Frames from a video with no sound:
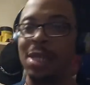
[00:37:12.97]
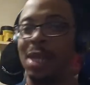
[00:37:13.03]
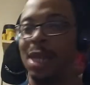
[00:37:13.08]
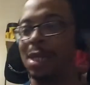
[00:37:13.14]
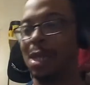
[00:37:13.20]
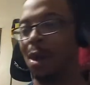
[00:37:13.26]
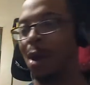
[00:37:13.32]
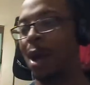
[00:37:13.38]

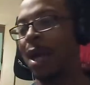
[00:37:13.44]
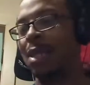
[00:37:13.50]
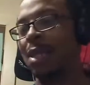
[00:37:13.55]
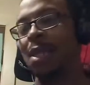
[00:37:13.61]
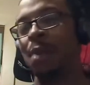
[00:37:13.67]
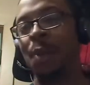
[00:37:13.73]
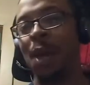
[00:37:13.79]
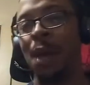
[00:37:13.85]
that's
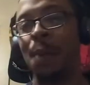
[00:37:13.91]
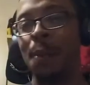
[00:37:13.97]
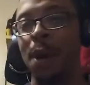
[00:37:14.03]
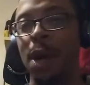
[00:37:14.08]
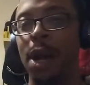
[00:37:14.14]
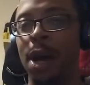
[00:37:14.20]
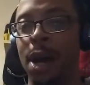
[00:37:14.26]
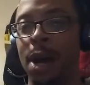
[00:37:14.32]
crazy, man.
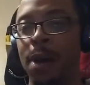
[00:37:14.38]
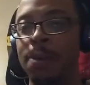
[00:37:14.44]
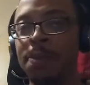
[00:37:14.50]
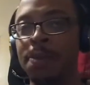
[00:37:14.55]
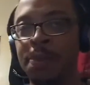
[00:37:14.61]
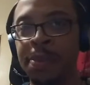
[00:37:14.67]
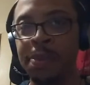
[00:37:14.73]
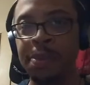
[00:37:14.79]
But um,
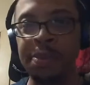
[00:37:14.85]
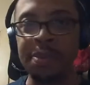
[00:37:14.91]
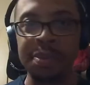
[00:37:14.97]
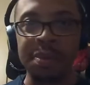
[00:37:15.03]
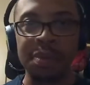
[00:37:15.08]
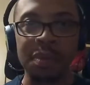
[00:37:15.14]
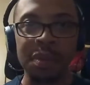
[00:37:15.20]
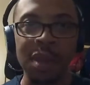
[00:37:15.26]

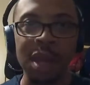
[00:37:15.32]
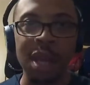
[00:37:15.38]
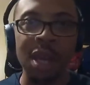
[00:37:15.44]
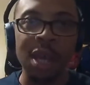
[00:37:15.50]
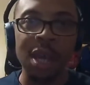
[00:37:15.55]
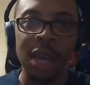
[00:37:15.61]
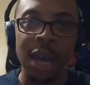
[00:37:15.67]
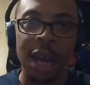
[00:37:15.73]

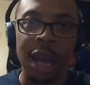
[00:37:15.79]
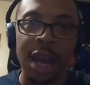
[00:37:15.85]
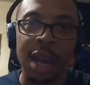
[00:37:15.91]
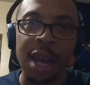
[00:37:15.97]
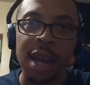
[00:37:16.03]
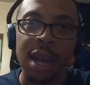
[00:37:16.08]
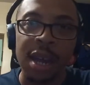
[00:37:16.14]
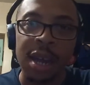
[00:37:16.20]
yeah.
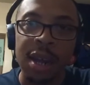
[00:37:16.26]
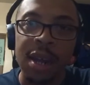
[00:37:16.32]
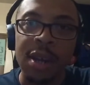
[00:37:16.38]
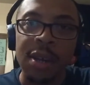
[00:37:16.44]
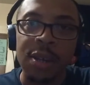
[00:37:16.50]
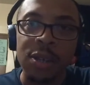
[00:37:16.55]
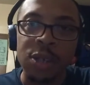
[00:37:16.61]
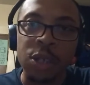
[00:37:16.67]

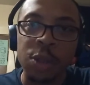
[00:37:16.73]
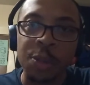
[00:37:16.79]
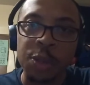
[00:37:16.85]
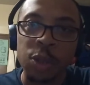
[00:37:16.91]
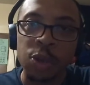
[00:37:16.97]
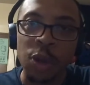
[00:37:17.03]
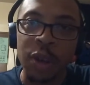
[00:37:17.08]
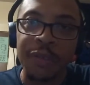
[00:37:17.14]
Super
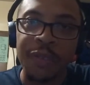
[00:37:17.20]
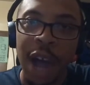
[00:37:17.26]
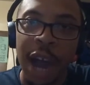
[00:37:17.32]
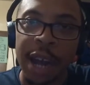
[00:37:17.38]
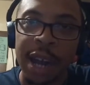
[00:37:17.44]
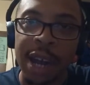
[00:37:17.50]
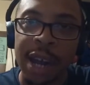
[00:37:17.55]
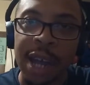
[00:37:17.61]
Street
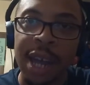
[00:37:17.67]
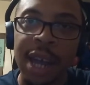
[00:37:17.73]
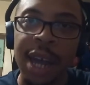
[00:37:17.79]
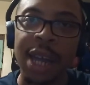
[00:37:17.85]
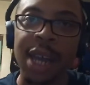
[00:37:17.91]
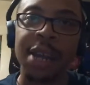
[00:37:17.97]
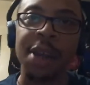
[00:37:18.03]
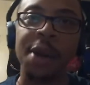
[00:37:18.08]
Fighter,
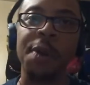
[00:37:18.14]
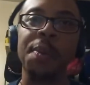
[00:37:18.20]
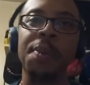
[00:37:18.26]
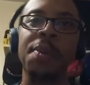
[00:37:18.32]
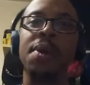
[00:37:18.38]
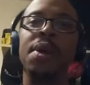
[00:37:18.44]
hella dope.